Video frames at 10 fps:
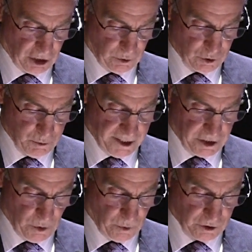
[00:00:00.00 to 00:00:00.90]
enclosed by
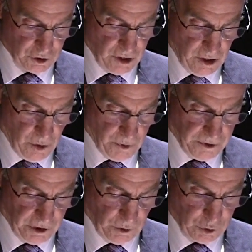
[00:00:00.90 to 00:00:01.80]
doors
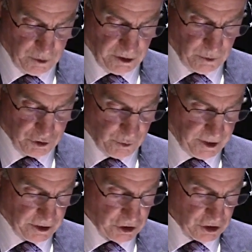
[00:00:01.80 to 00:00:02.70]
when the nose wheel was
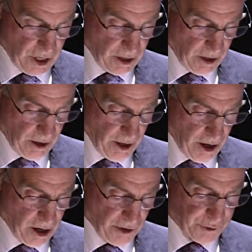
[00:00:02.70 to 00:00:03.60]
raised.
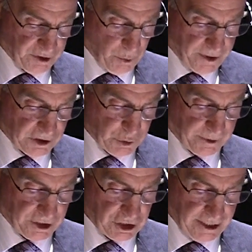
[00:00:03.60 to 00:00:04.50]
All three wheels
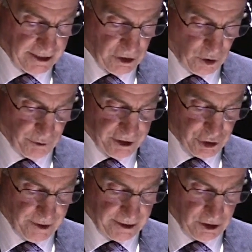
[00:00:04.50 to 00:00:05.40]
were extended or
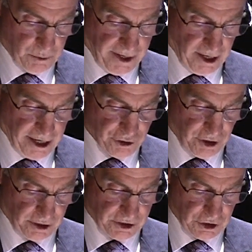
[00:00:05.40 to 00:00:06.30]
retracted by a
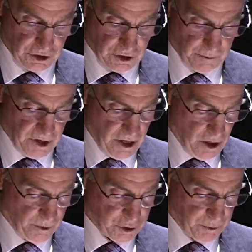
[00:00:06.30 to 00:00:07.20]
hydraulic system
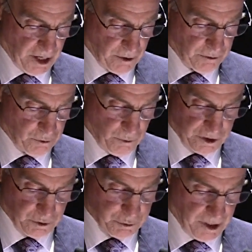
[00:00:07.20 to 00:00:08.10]
which
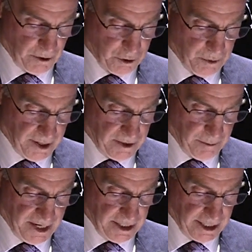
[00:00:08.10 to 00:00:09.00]
was powered by the
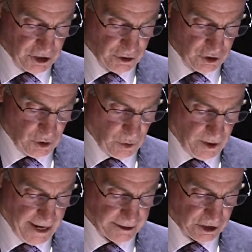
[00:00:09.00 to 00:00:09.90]
main engines
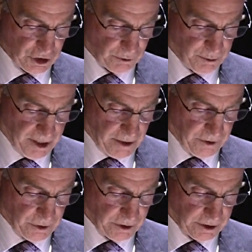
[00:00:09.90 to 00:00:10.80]
or an auxiliary
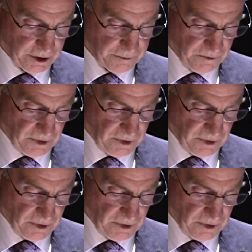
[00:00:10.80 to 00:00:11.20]
power unit.